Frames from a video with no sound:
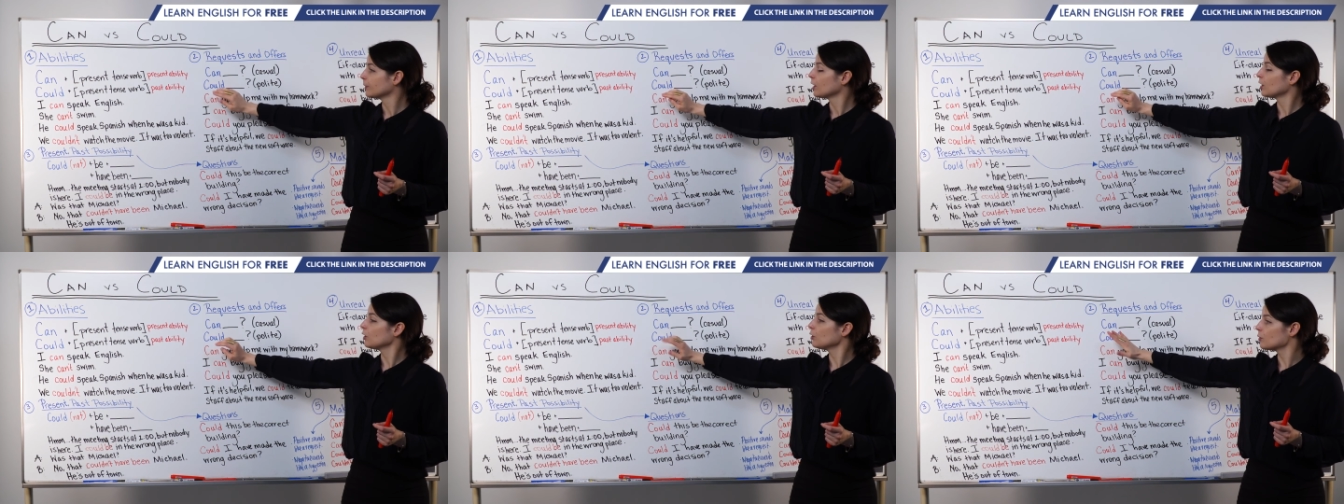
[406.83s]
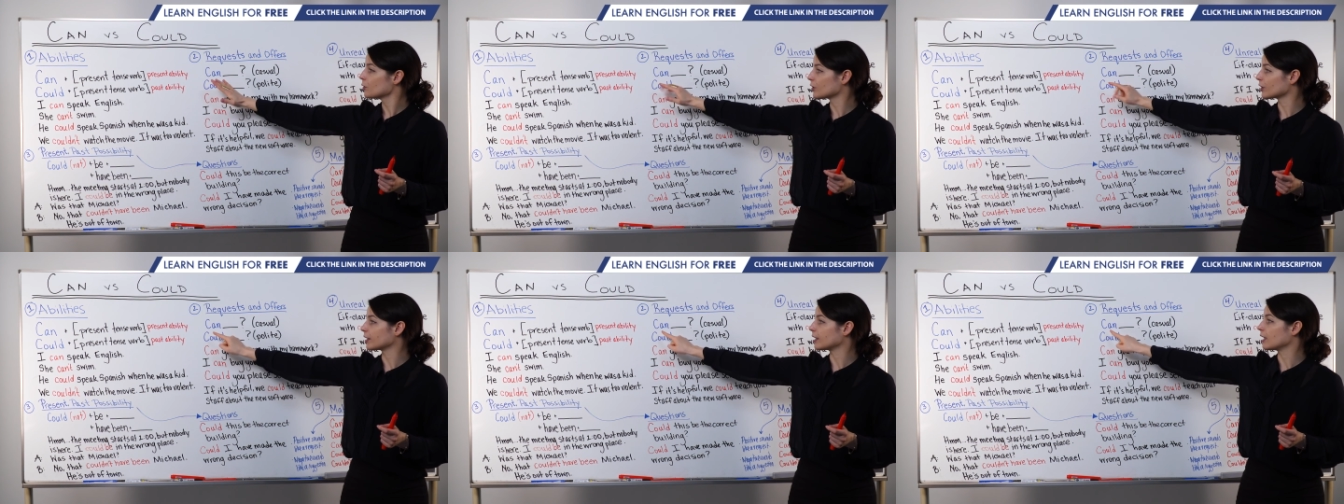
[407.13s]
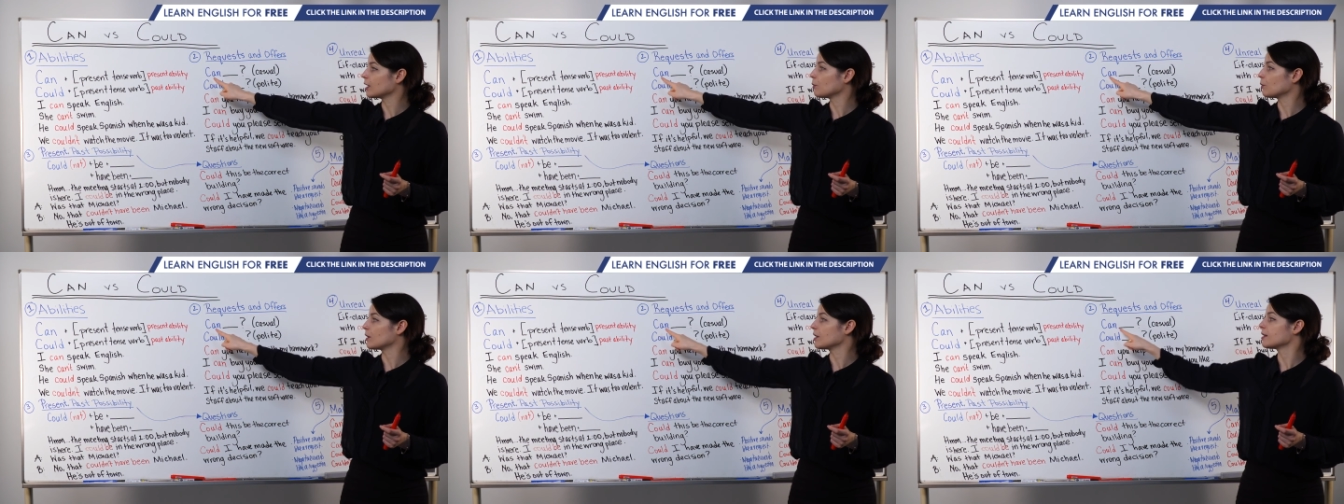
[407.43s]

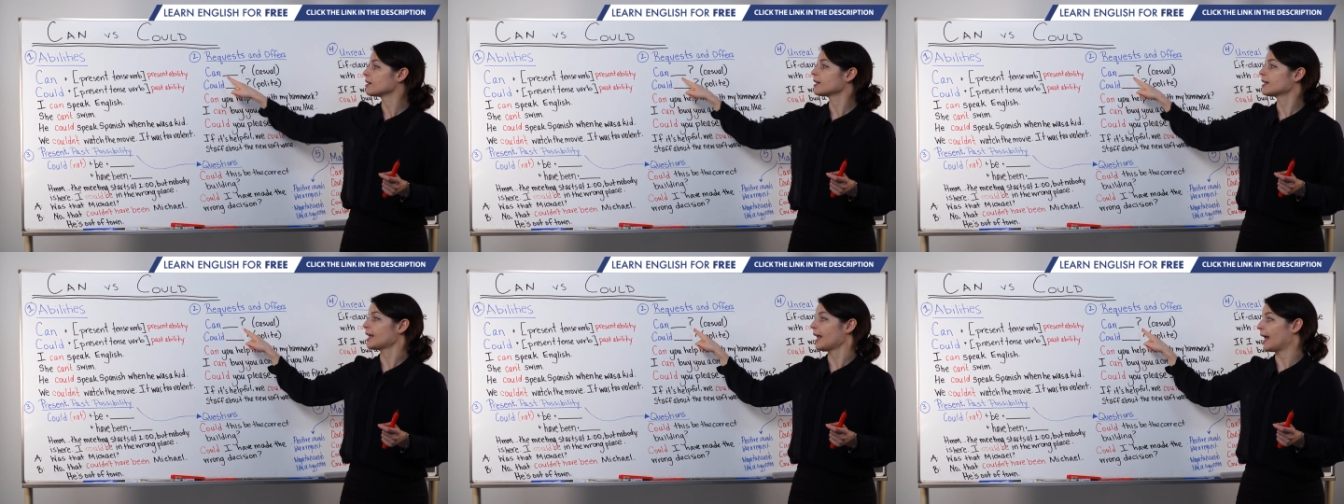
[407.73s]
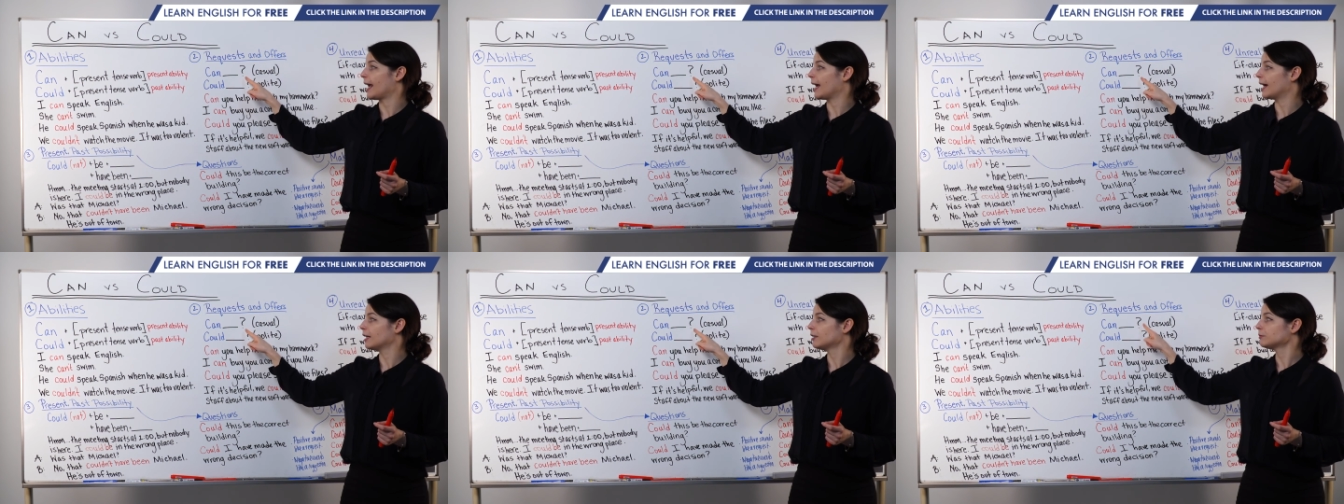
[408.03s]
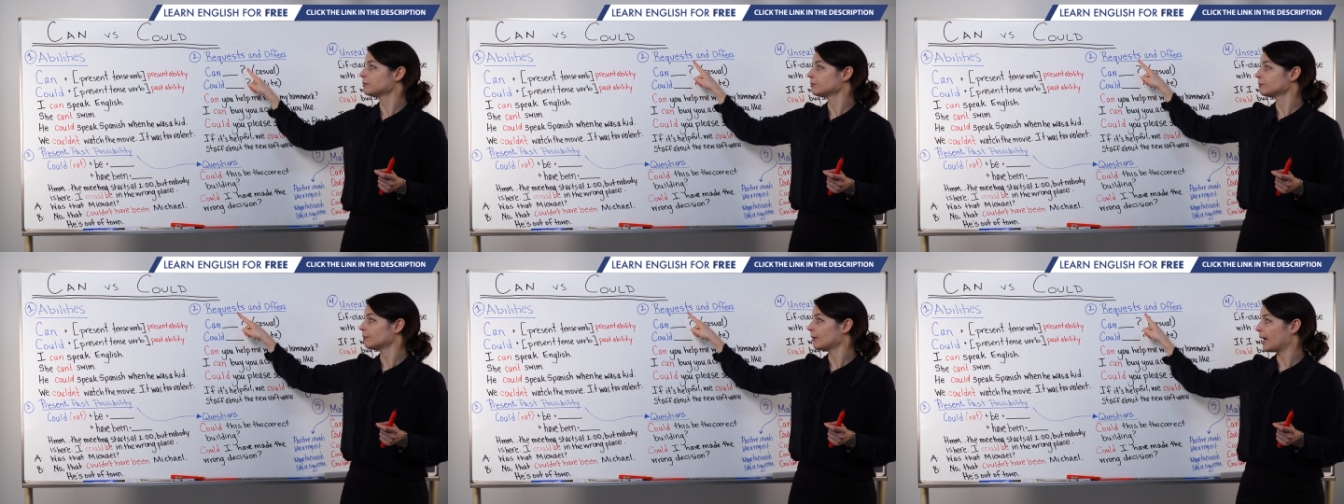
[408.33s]
usually with
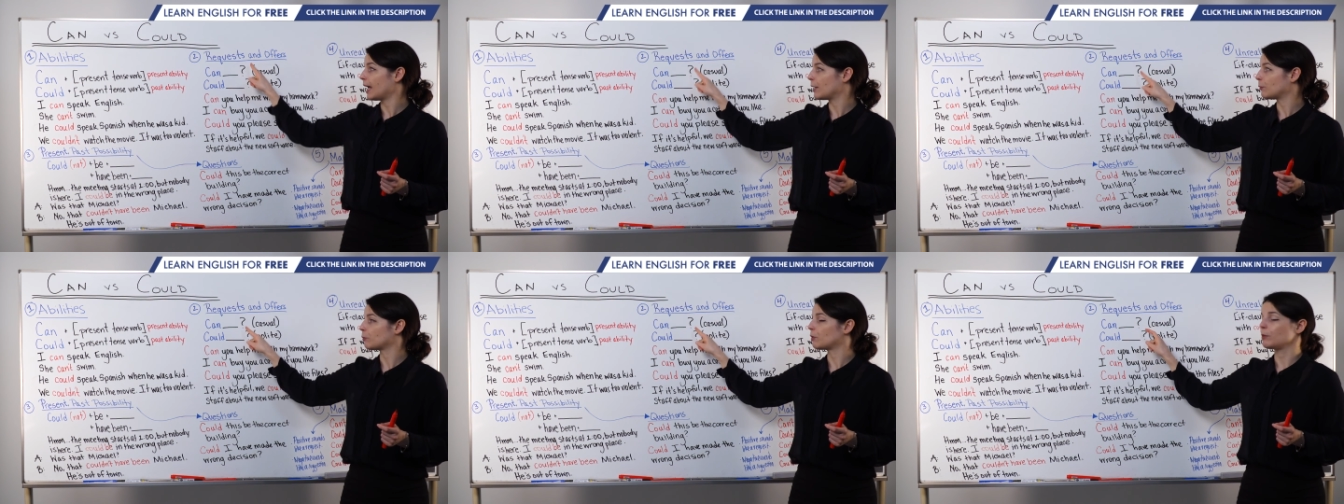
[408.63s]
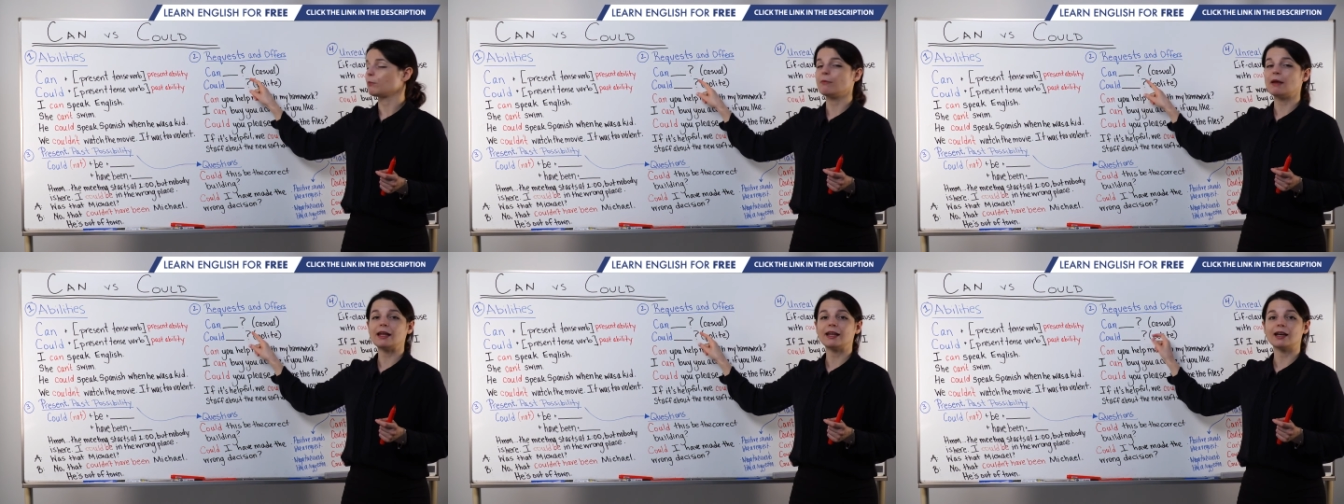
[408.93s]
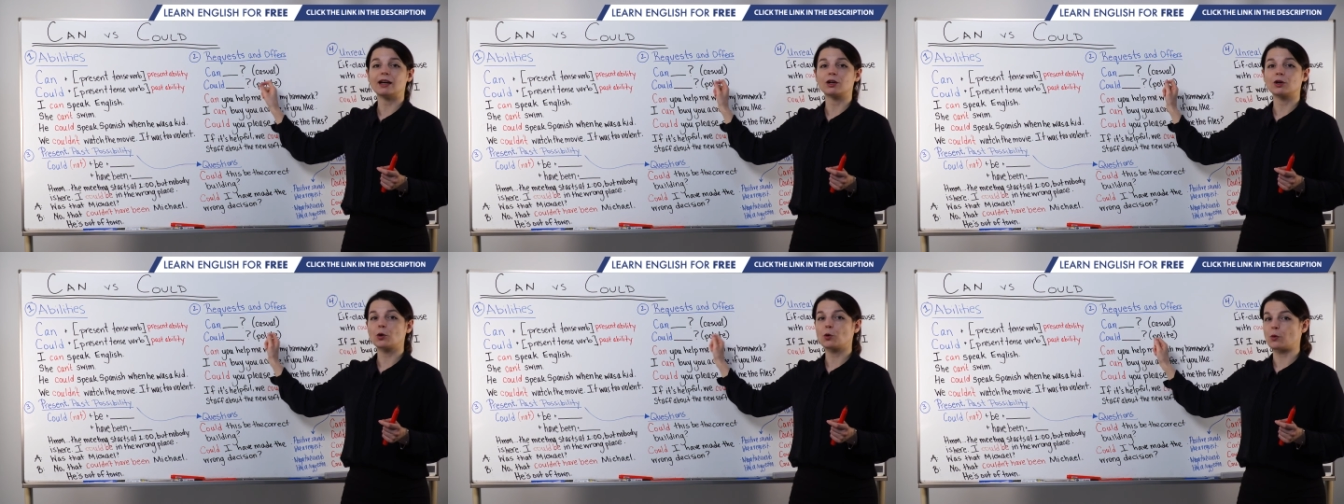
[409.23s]
can, and we make
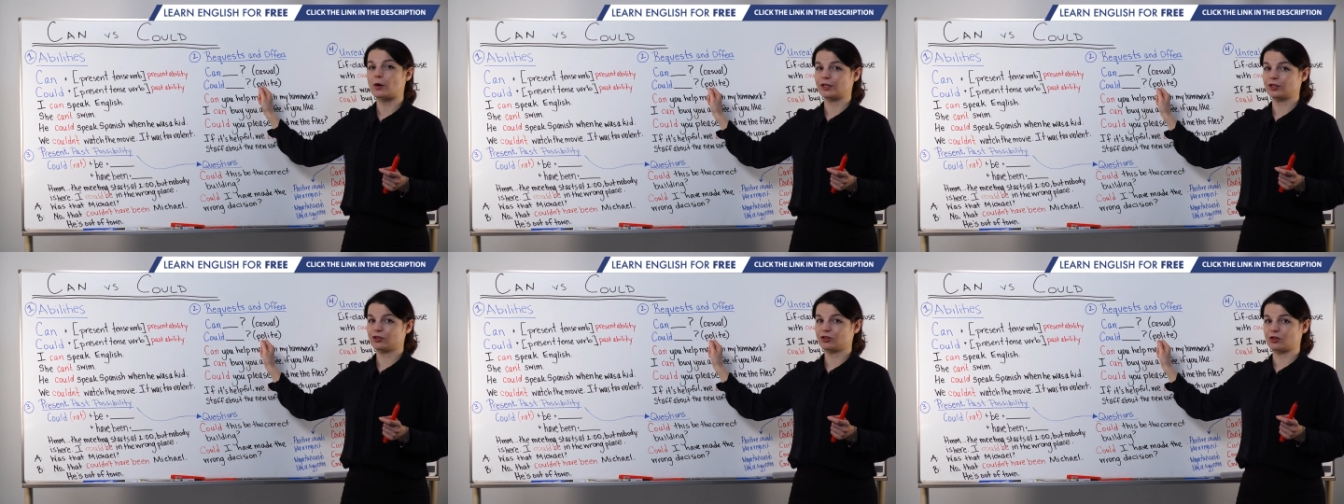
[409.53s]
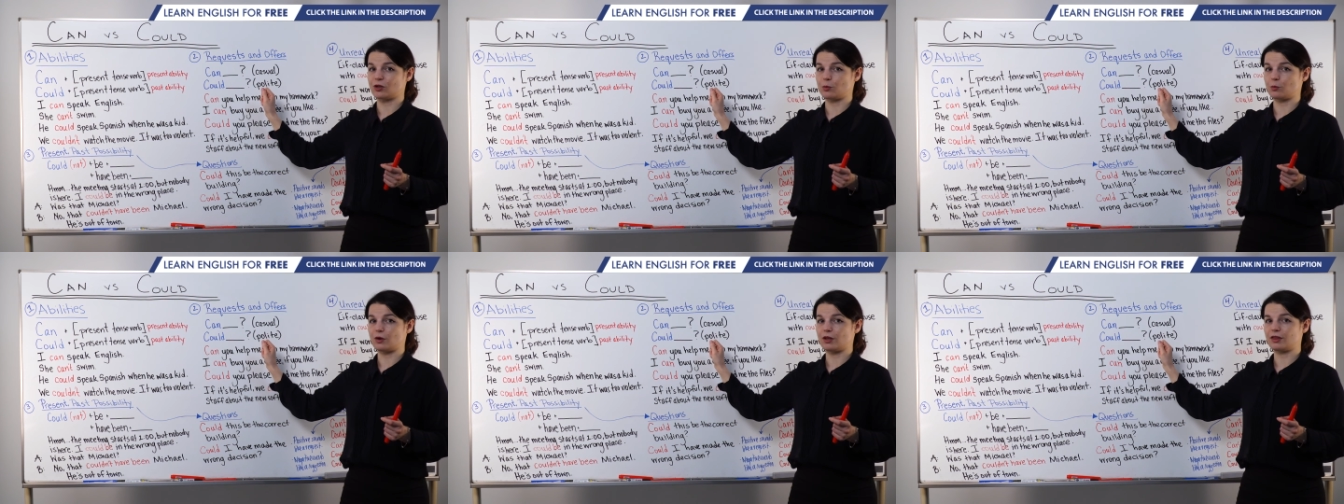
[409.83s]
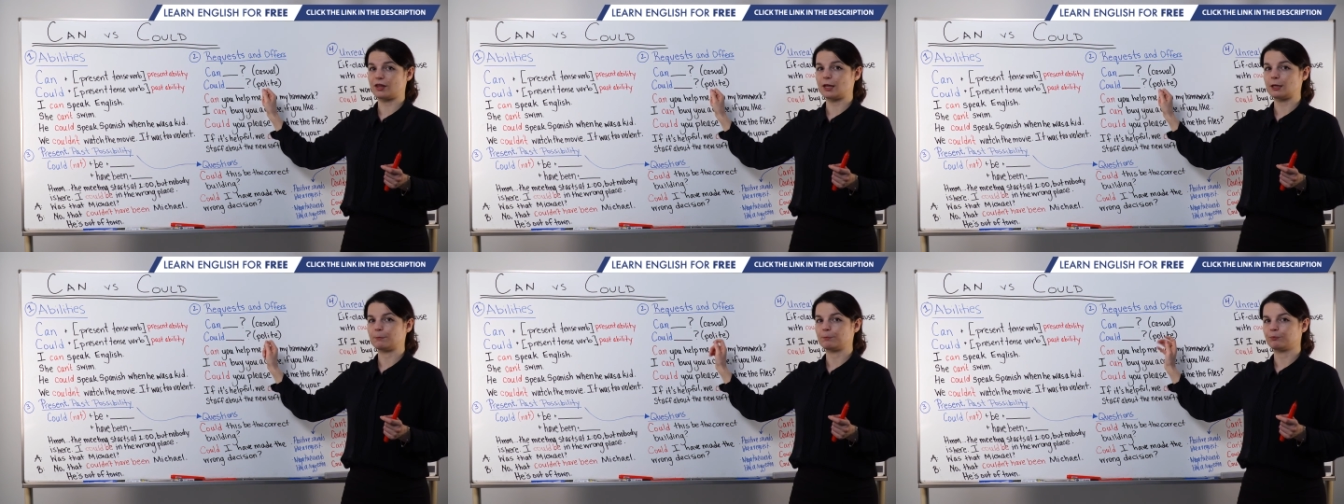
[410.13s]
a question with
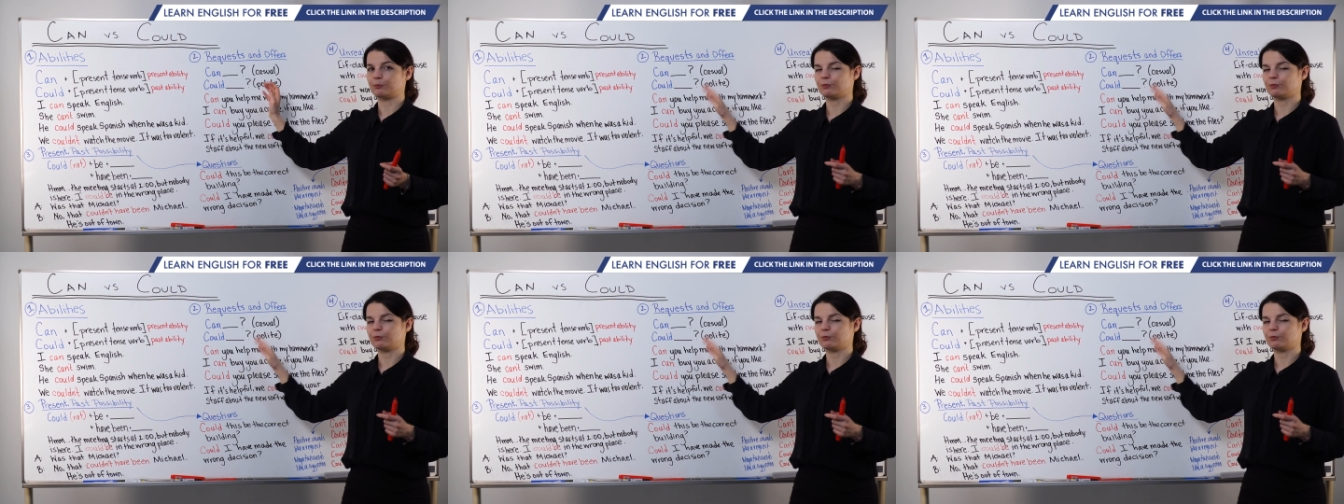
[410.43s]
it.